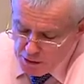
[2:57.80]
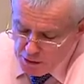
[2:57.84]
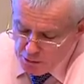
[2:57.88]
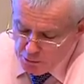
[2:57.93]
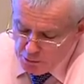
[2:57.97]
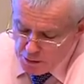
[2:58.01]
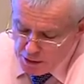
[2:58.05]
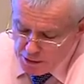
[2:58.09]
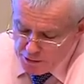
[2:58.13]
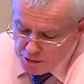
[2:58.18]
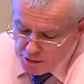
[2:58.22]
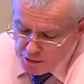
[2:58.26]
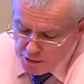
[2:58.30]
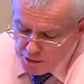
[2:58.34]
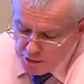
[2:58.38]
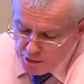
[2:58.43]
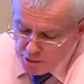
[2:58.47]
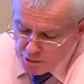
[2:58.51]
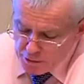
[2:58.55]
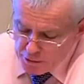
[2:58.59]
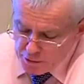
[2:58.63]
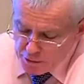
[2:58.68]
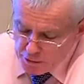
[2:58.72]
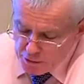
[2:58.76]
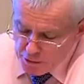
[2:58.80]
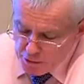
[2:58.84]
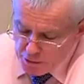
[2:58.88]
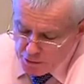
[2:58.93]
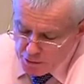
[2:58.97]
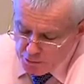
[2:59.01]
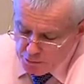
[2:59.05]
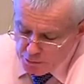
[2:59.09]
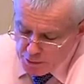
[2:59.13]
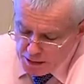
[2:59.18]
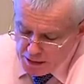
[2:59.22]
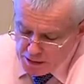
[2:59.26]
rather than on
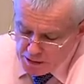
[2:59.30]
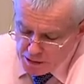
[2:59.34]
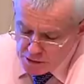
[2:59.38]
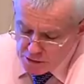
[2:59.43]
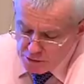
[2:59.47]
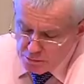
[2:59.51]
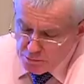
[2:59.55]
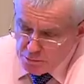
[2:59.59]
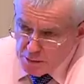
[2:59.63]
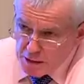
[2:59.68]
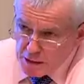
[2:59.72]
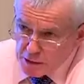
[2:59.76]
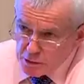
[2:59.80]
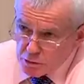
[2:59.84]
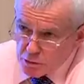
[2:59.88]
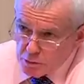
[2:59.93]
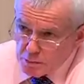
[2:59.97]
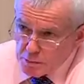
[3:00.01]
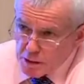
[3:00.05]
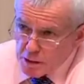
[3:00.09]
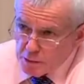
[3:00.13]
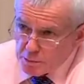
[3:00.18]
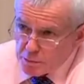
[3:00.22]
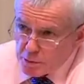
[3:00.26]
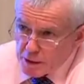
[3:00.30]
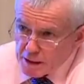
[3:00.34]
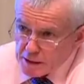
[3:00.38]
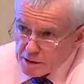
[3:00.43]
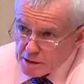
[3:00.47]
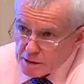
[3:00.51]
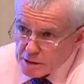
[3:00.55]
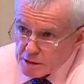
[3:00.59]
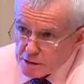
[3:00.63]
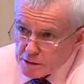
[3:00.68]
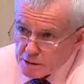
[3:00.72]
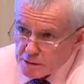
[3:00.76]
the basis of medical
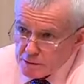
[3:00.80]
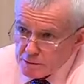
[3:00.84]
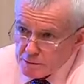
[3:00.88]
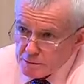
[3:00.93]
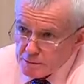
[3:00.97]
malpractice?